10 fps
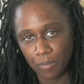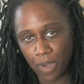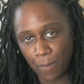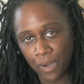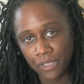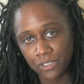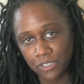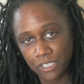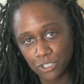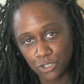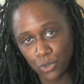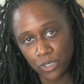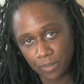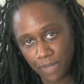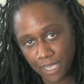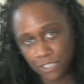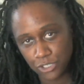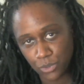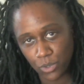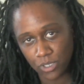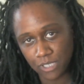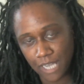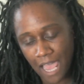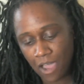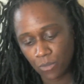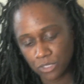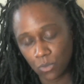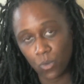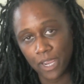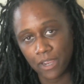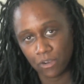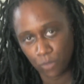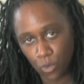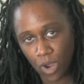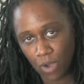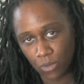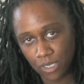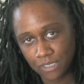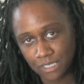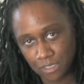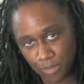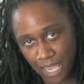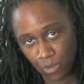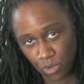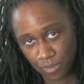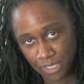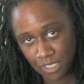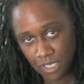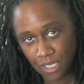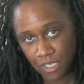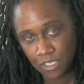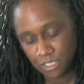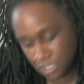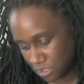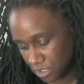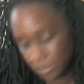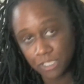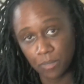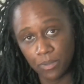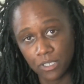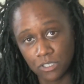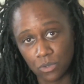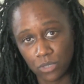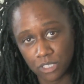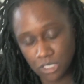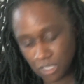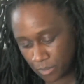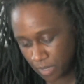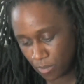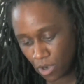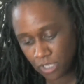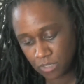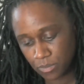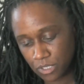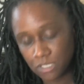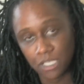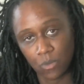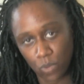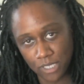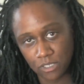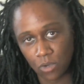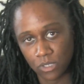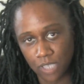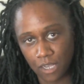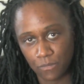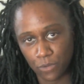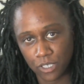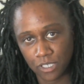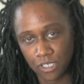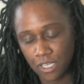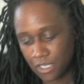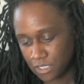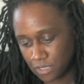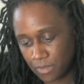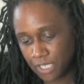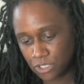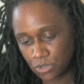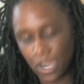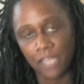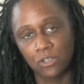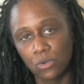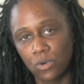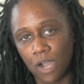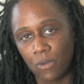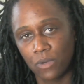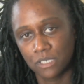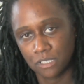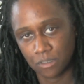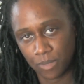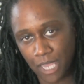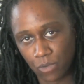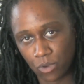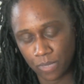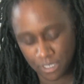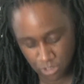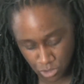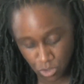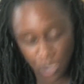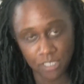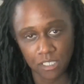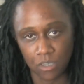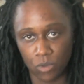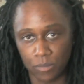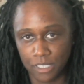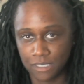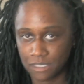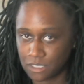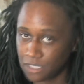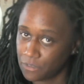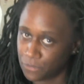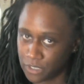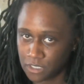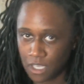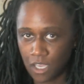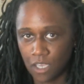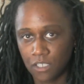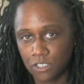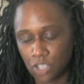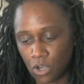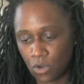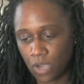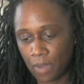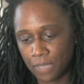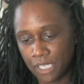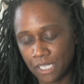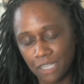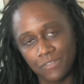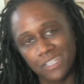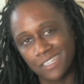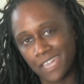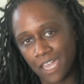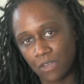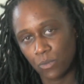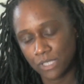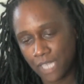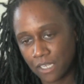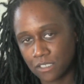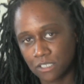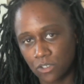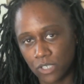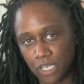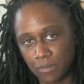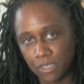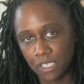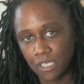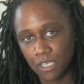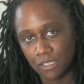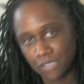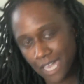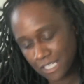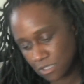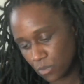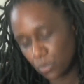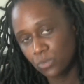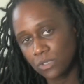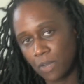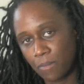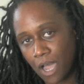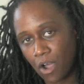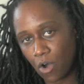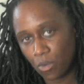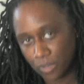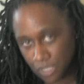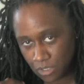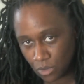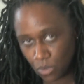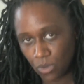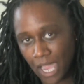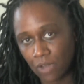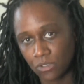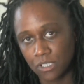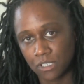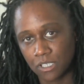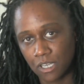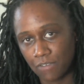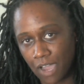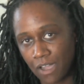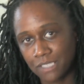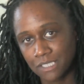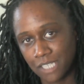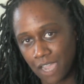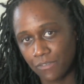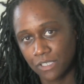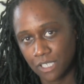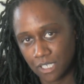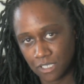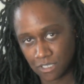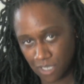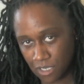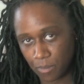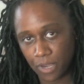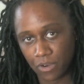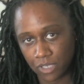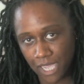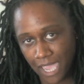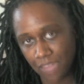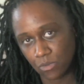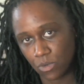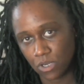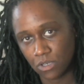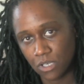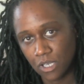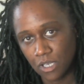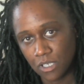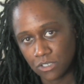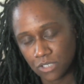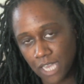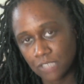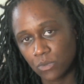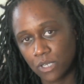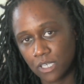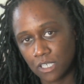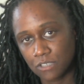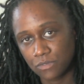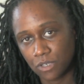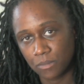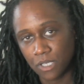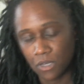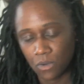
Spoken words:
My mother ensured and made sure that I was aware of who I was as a black woman. She took me to bookstores. She took me to Marcus Books in West Oakland, California. She made sure I knew who I was as a black woman, as a dark-skinned woman, because it's a difference. So, I mean, even in that, with that instilled in me, that's the root of my whole political outlook of how I see everything in America and the world. So that's where it comes from.